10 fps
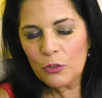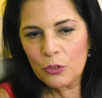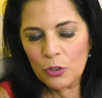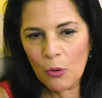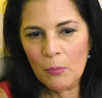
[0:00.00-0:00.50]

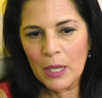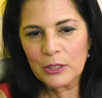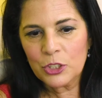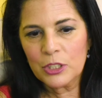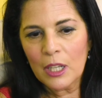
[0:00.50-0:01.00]
So
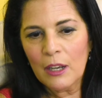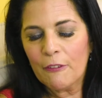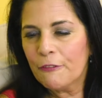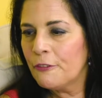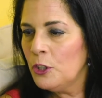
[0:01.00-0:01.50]
much uh,
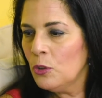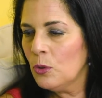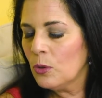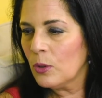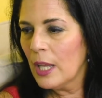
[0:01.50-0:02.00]

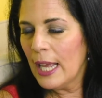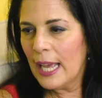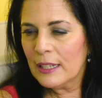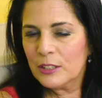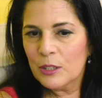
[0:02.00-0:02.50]
fuel
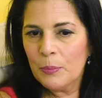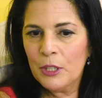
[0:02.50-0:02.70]
has to be